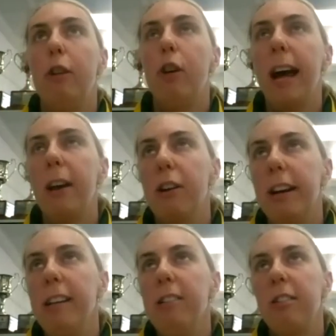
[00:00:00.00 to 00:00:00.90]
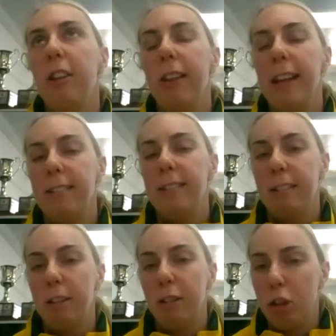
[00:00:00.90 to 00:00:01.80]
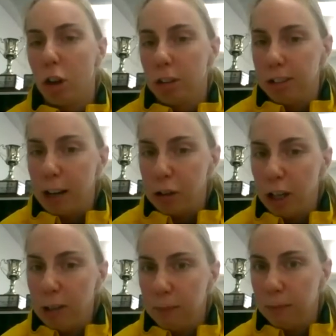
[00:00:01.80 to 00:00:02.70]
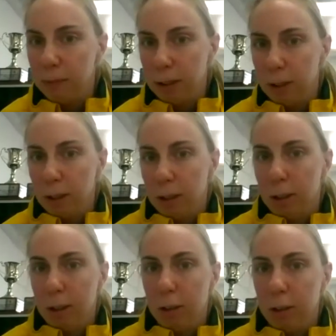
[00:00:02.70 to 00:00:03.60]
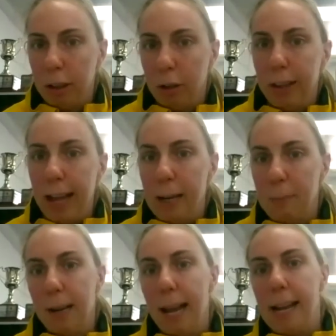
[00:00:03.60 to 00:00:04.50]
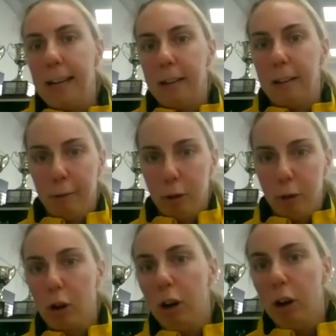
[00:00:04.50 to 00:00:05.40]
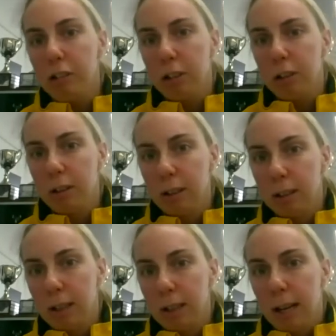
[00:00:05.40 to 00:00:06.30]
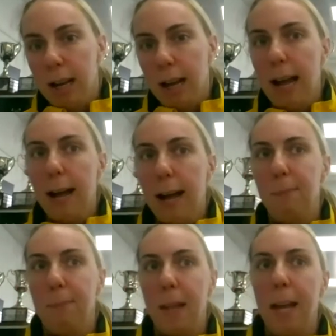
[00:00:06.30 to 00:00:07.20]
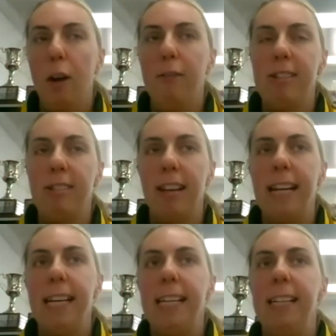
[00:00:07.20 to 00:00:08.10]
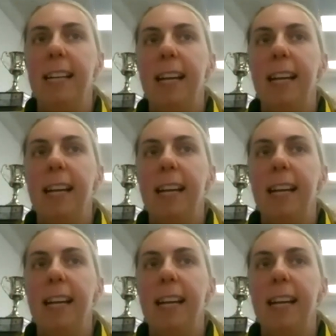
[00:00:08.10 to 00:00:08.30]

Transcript: four categories. So there's short stature, so they play the full court. And obviously,